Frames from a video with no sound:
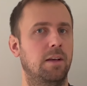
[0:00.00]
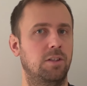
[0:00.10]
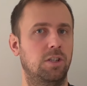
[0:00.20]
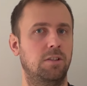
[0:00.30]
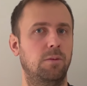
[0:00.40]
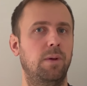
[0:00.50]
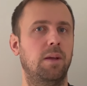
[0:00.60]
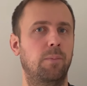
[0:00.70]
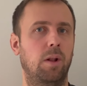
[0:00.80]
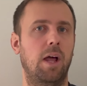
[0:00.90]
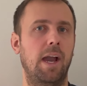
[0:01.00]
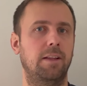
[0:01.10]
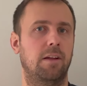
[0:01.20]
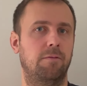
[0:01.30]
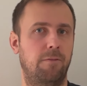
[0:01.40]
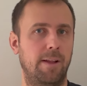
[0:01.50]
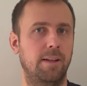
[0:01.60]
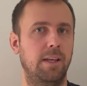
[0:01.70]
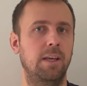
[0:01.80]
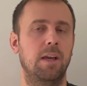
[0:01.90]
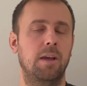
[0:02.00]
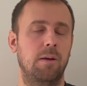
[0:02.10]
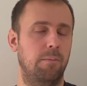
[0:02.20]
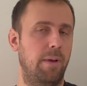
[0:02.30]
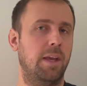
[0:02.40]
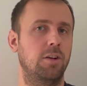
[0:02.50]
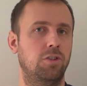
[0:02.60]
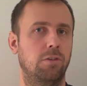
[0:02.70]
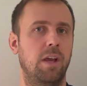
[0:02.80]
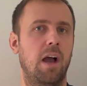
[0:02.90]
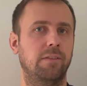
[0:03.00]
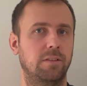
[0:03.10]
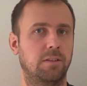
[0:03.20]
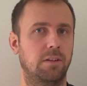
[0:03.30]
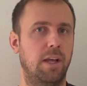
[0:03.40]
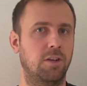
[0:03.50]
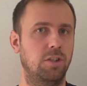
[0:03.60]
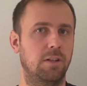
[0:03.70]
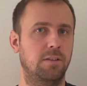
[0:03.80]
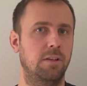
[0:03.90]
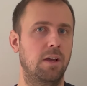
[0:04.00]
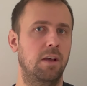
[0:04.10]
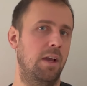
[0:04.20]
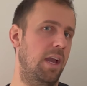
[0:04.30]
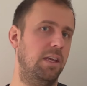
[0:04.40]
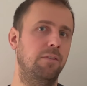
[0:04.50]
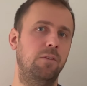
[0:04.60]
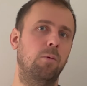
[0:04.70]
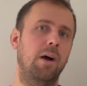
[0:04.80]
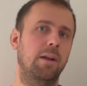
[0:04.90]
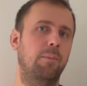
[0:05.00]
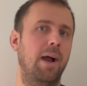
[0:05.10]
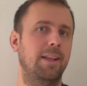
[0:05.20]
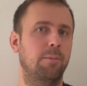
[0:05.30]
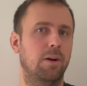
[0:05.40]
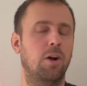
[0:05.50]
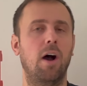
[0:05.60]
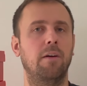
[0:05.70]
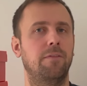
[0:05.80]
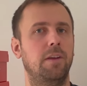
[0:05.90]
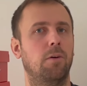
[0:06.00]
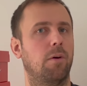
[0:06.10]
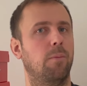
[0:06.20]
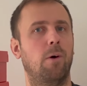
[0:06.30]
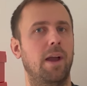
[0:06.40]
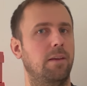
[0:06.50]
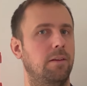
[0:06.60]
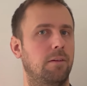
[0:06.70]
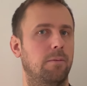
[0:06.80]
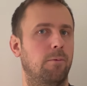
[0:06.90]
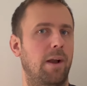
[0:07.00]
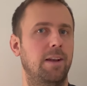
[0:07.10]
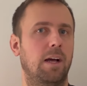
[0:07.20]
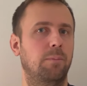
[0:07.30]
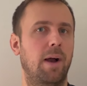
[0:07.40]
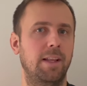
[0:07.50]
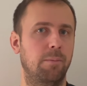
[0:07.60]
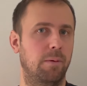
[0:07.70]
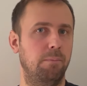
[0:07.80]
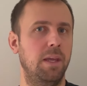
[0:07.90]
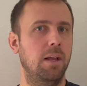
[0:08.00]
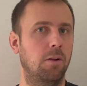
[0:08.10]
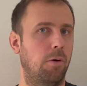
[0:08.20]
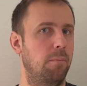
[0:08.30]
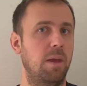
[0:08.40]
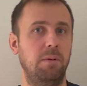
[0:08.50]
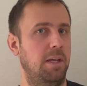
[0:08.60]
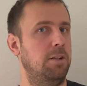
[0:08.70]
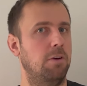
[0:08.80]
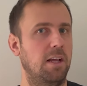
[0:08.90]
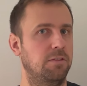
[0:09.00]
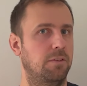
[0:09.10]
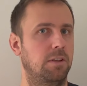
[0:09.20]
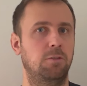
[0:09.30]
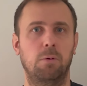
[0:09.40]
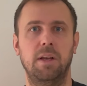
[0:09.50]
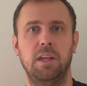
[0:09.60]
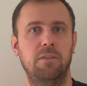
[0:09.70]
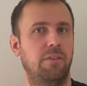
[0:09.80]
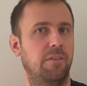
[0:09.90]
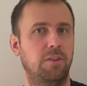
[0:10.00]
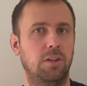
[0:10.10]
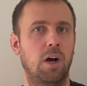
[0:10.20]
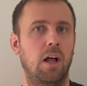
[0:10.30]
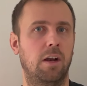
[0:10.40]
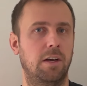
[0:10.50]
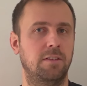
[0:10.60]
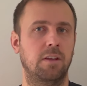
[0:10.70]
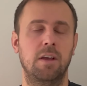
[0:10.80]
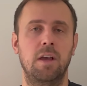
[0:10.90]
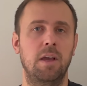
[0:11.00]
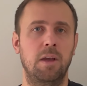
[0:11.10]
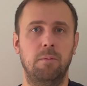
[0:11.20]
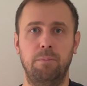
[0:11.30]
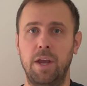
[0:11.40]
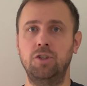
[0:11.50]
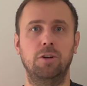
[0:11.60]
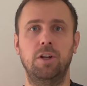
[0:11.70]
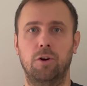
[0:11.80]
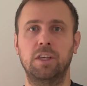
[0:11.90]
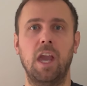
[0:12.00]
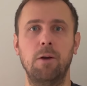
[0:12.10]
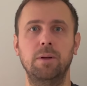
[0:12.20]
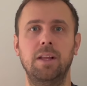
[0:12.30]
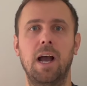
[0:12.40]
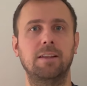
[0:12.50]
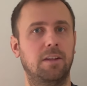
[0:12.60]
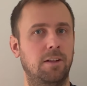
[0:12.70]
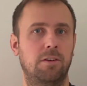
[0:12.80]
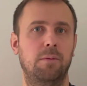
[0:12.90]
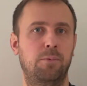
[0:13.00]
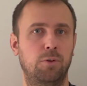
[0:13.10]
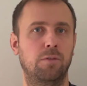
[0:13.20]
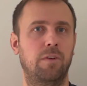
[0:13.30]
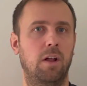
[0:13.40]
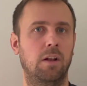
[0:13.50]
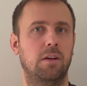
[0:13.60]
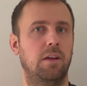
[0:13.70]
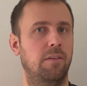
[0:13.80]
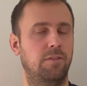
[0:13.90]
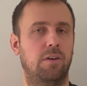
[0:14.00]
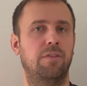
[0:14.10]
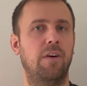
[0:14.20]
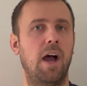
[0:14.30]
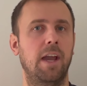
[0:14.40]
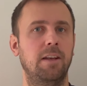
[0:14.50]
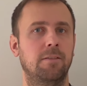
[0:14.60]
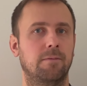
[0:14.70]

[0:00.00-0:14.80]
just to being polite and friendly, making sure you have those connections. Hey, if you want to buy them a coffee, or why not buy them a meal, or maybe e-transfer $20, $50. Make sure they're okay with that, get their approval. If they're fine,